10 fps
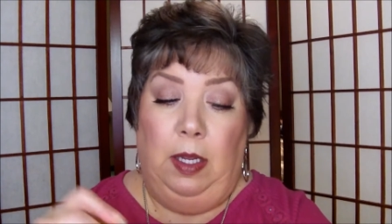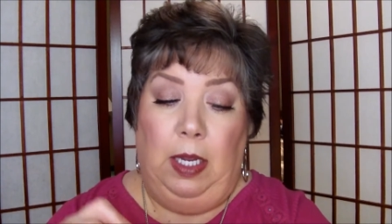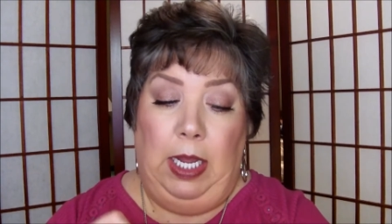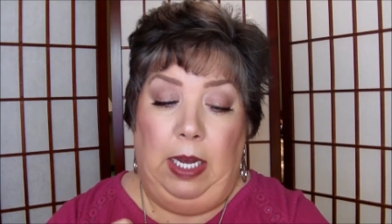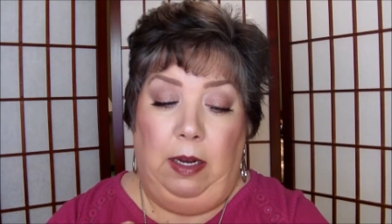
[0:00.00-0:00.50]

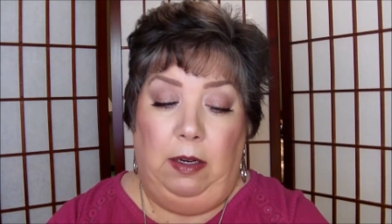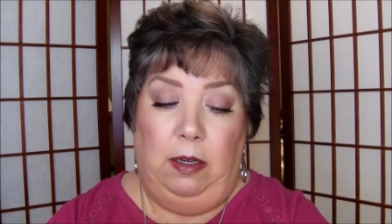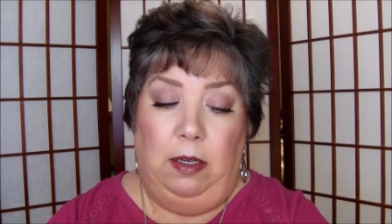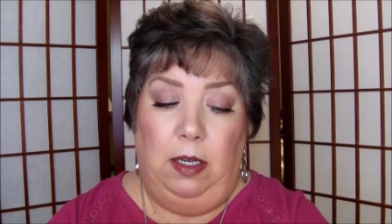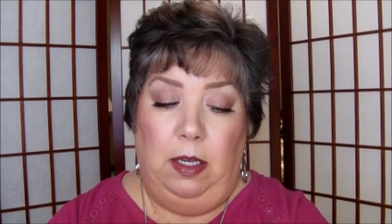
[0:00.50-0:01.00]
Now,
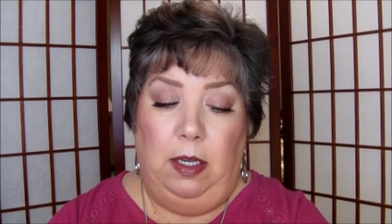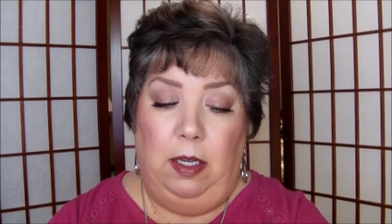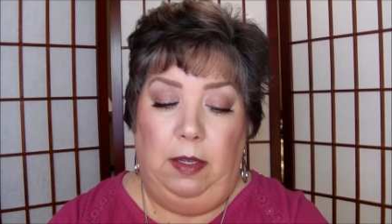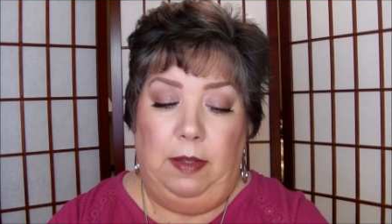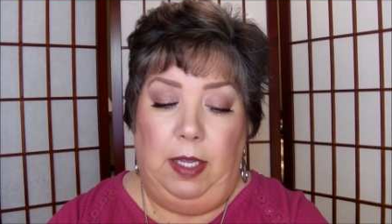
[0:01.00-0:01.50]

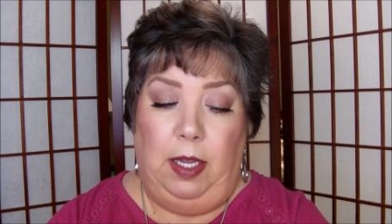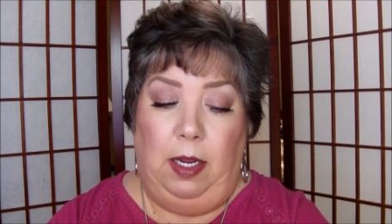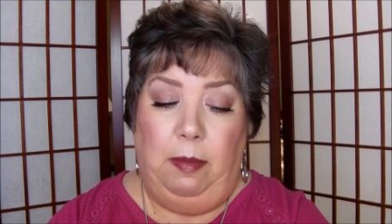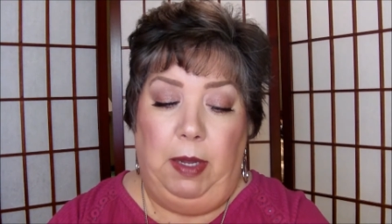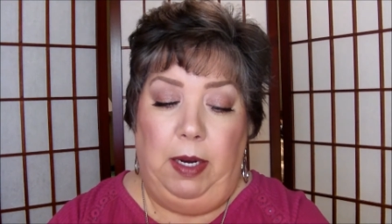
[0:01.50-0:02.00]
is
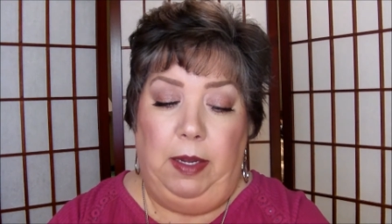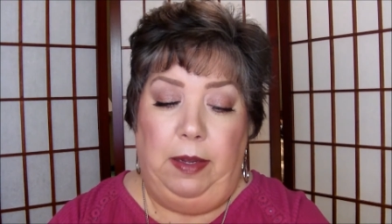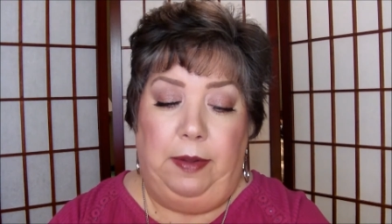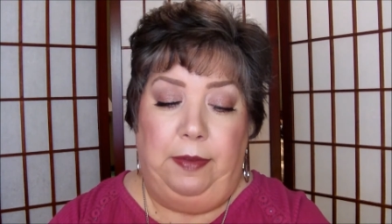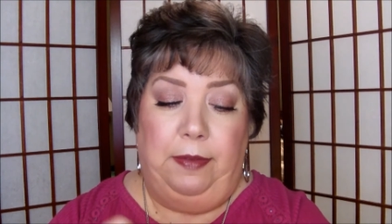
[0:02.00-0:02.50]
anybody
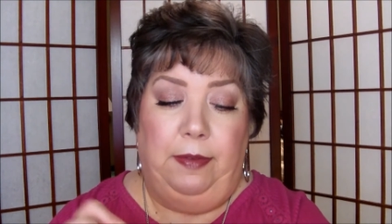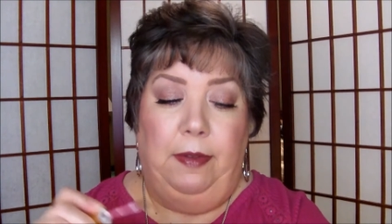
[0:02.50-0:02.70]
else